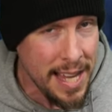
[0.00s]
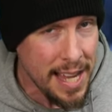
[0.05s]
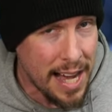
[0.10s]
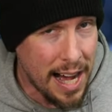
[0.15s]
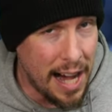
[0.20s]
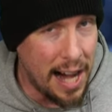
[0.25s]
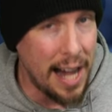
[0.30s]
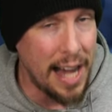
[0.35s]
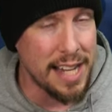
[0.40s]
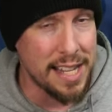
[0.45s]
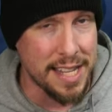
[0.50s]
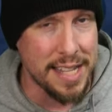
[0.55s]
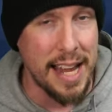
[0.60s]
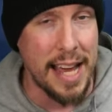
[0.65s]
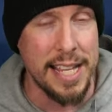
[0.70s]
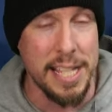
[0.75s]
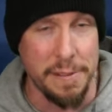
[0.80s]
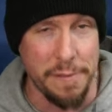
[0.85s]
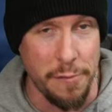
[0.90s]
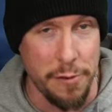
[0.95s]
Uh, it's
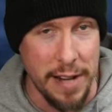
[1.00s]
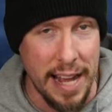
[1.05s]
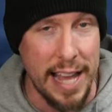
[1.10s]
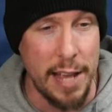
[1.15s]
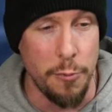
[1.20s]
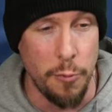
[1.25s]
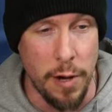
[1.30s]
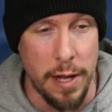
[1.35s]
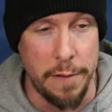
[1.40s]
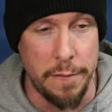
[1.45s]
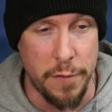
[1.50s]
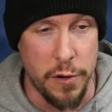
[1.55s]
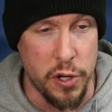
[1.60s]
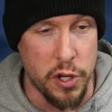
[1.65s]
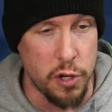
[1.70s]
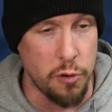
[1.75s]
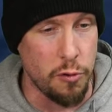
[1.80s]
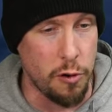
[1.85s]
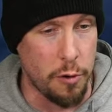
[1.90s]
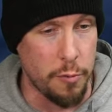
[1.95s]
nice for an A1 for
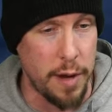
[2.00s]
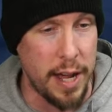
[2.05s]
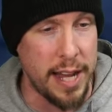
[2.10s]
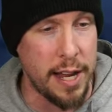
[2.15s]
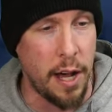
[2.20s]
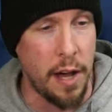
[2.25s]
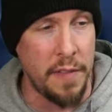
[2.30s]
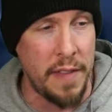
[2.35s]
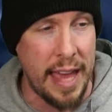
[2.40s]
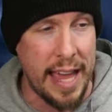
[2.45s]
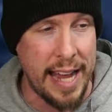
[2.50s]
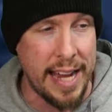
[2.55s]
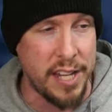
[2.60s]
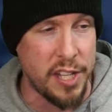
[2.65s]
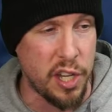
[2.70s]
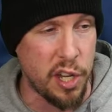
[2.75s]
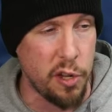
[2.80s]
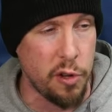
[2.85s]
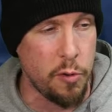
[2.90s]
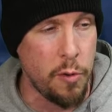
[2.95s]
sure, right? right on the
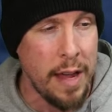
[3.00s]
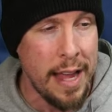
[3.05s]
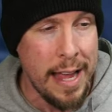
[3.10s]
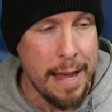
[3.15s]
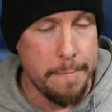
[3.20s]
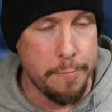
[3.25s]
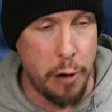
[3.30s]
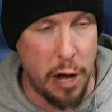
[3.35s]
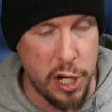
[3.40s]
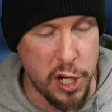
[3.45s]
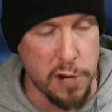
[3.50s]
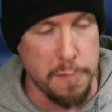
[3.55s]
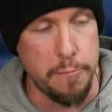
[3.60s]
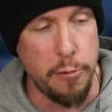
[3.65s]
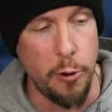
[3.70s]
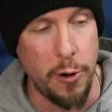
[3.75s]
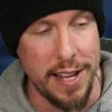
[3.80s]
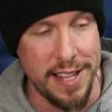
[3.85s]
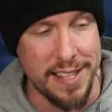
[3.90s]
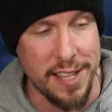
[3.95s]
A2 pressure
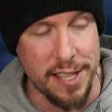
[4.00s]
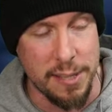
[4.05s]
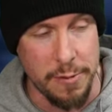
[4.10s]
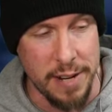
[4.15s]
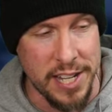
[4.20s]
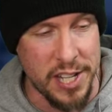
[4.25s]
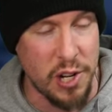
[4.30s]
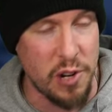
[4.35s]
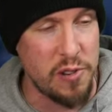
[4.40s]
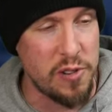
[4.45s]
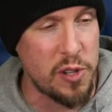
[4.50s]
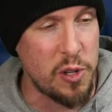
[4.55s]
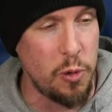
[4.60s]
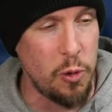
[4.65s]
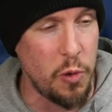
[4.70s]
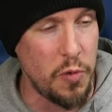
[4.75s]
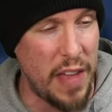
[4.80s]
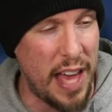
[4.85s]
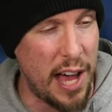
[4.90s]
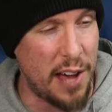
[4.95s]
points, a three turn
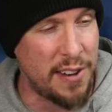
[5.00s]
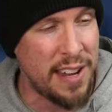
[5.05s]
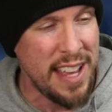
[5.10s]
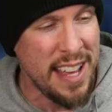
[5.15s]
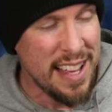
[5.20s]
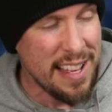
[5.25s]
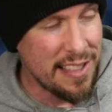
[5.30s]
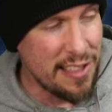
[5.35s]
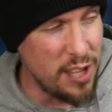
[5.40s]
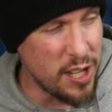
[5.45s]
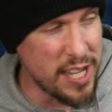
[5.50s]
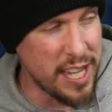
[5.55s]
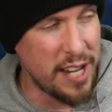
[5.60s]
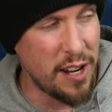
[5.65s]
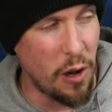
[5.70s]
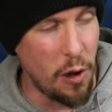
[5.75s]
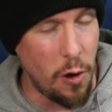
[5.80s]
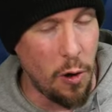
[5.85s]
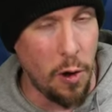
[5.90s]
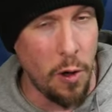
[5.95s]
cooldown. Look at
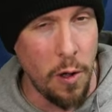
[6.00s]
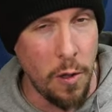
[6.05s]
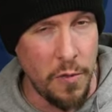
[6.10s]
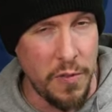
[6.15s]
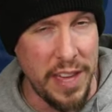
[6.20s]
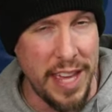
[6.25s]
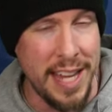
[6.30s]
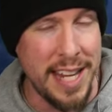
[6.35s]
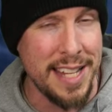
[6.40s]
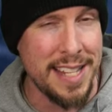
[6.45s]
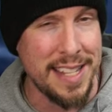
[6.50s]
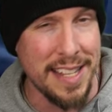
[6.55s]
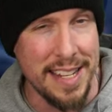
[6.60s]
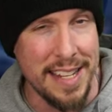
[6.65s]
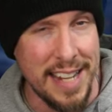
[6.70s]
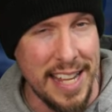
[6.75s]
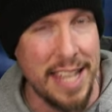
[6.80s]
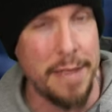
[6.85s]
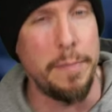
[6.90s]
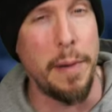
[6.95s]
all these
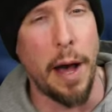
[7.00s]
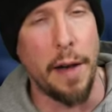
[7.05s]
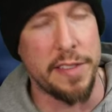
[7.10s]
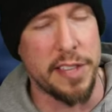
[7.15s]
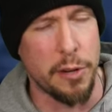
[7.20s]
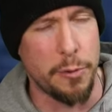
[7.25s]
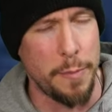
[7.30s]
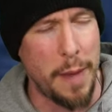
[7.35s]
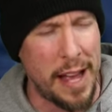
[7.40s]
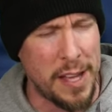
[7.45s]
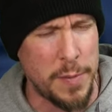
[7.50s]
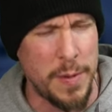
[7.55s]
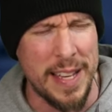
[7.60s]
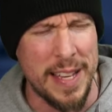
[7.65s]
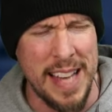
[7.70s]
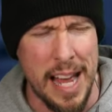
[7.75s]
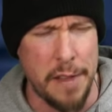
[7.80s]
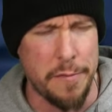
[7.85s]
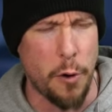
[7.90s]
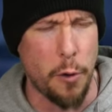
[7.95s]
debuffs. It reminds me
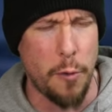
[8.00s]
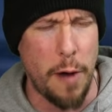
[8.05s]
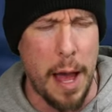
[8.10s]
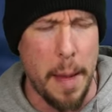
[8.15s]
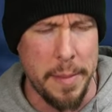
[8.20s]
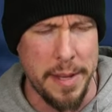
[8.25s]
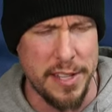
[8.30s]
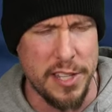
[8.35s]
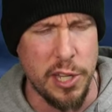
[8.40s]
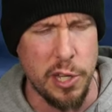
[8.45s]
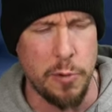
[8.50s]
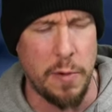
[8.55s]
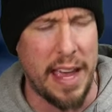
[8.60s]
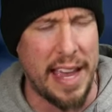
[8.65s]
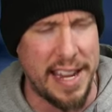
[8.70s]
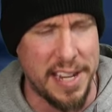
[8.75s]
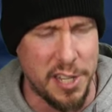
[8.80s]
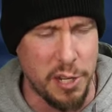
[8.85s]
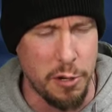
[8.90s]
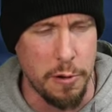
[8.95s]
kind of a Ramantu
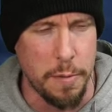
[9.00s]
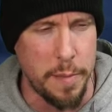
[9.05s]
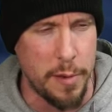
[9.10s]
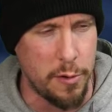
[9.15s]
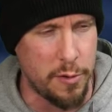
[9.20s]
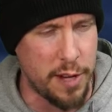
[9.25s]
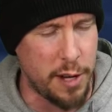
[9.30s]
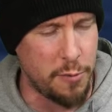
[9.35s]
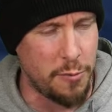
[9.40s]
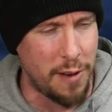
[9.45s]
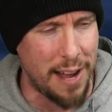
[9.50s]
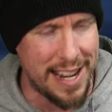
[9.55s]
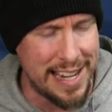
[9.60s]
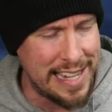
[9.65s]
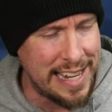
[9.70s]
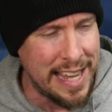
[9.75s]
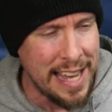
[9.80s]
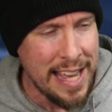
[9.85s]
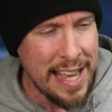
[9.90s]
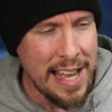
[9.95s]
A2 ability,
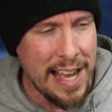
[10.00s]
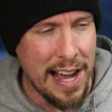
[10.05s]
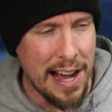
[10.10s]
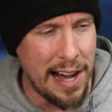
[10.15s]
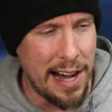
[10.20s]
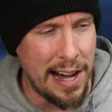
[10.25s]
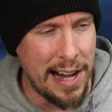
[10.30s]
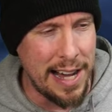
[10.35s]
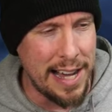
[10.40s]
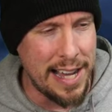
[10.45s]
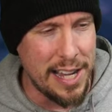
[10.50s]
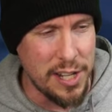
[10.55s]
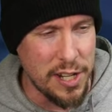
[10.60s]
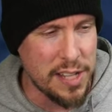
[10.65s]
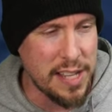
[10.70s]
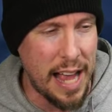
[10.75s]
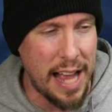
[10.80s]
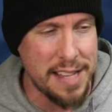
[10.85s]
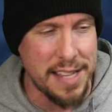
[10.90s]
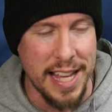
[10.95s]
right? Uh, it
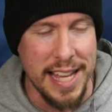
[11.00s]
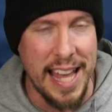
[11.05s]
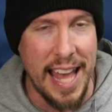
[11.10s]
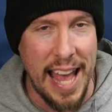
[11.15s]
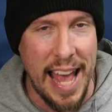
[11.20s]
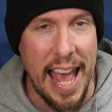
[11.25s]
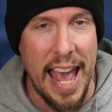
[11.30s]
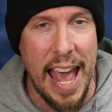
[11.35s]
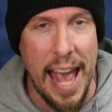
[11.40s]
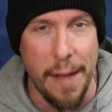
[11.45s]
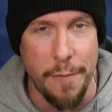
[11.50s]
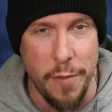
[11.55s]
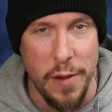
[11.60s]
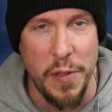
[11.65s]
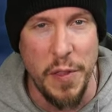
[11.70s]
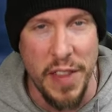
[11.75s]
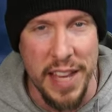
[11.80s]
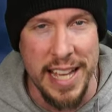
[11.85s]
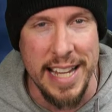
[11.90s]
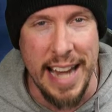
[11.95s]
just has like
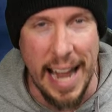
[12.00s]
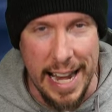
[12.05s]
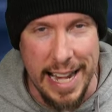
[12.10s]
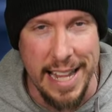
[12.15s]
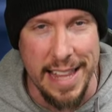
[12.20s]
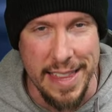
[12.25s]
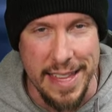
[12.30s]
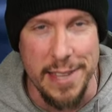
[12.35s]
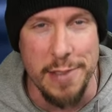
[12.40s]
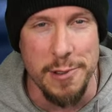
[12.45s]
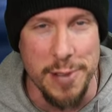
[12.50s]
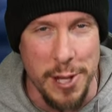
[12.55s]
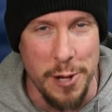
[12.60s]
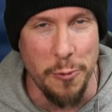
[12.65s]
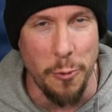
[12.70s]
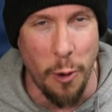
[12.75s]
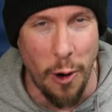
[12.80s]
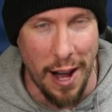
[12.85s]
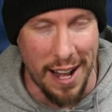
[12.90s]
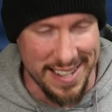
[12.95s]
everything and anything you could
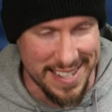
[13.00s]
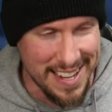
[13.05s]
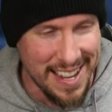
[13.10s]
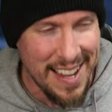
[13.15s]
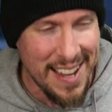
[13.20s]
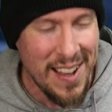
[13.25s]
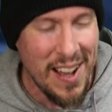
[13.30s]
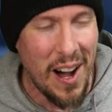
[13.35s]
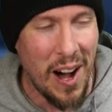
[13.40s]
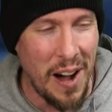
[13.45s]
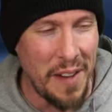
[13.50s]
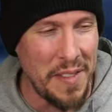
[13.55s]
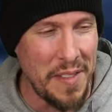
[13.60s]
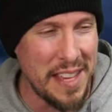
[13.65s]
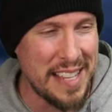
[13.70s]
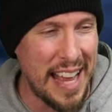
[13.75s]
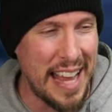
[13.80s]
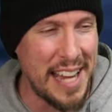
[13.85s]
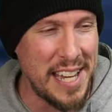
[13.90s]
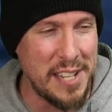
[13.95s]
want on
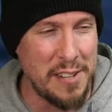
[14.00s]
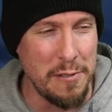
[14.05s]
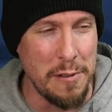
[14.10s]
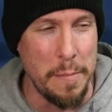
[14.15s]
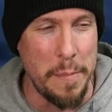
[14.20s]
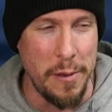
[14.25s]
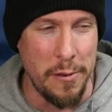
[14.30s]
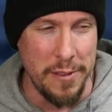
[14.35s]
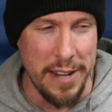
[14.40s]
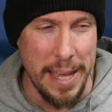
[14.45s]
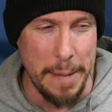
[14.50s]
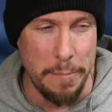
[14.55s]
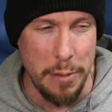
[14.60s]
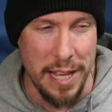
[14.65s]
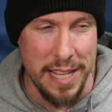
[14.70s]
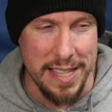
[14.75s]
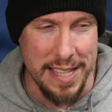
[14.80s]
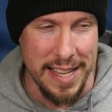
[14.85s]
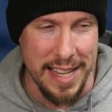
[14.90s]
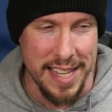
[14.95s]
this A2 ability. It
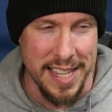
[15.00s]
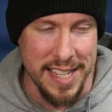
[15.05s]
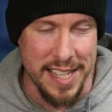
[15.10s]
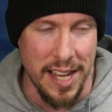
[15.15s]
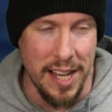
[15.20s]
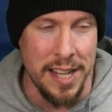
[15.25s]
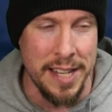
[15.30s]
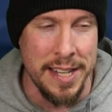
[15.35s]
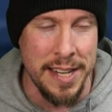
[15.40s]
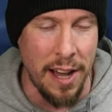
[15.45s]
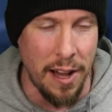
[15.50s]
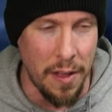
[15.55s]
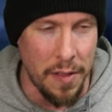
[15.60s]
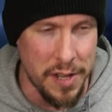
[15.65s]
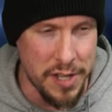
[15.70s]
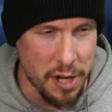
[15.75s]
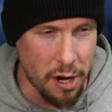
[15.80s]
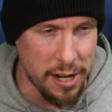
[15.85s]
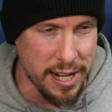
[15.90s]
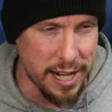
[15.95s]
places a stun on the
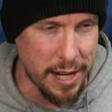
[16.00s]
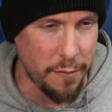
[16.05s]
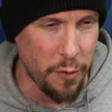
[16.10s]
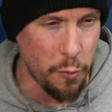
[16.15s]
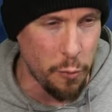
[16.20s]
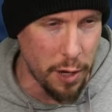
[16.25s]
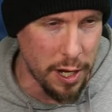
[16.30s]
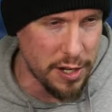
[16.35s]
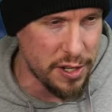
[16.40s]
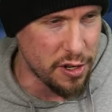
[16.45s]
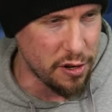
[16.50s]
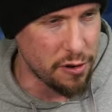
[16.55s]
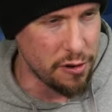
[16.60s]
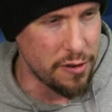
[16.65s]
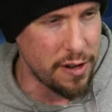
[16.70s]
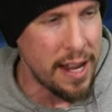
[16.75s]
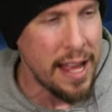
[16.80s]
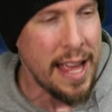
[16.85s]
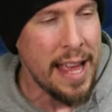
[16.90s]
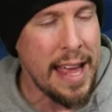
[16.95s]
target for one
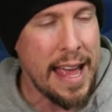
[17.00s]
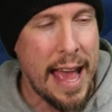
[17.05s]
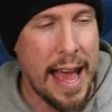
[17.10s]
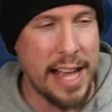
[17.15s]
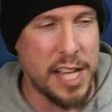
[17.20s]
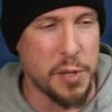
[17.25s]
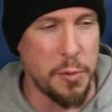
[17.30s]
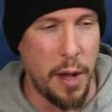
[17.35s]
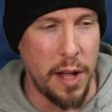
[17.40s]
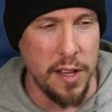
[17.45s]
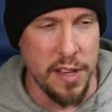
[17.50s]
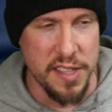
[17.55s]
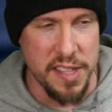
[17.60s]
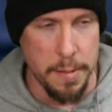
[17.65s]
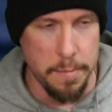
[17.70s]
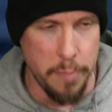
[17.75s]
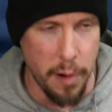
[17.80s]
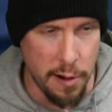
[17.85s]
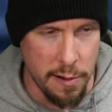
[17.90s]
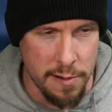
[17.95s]
turn, as well as a
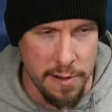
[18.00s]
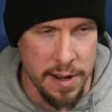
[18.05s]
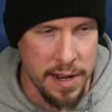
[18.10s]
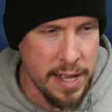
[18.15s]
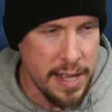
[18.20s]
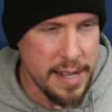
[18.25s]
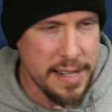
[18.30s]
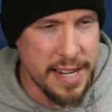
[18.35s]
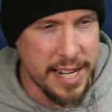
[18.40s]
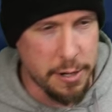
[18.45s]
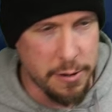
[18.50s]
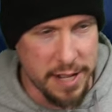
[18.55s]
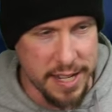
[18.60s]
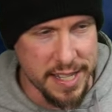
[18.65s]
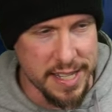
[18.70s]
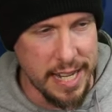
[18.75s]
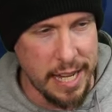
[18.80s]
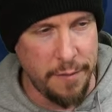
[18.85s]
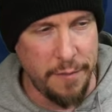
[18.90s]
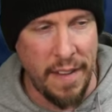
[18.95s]
burn,
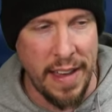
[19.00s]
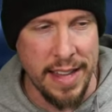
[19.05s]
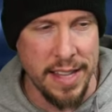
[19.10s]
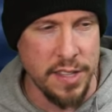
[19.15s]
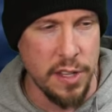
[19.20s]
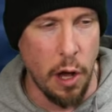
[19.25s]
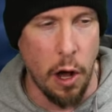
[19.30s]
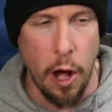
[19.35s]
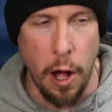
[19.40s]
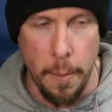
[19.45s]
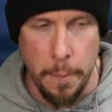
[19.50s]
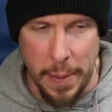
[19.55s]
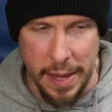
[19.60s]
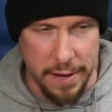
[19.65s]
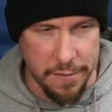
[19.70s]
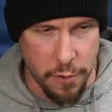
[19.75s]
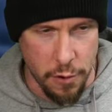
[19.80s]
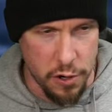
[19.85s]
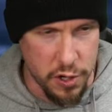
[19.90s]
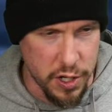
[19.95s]
decreased defense, all big
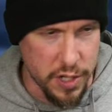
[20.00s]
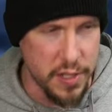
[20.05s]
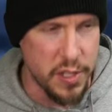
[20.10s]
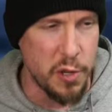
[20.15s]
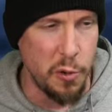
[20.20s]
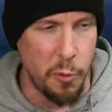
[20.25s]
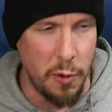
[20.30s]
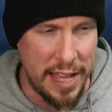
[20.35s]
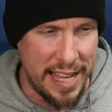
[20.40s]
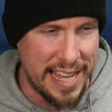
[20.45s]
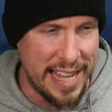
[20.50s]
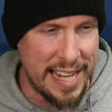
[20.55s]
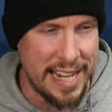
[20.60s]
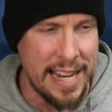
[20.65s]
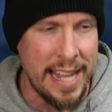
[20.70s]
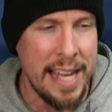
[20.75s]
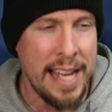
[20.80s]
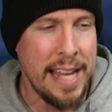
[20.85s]
versions, weaken,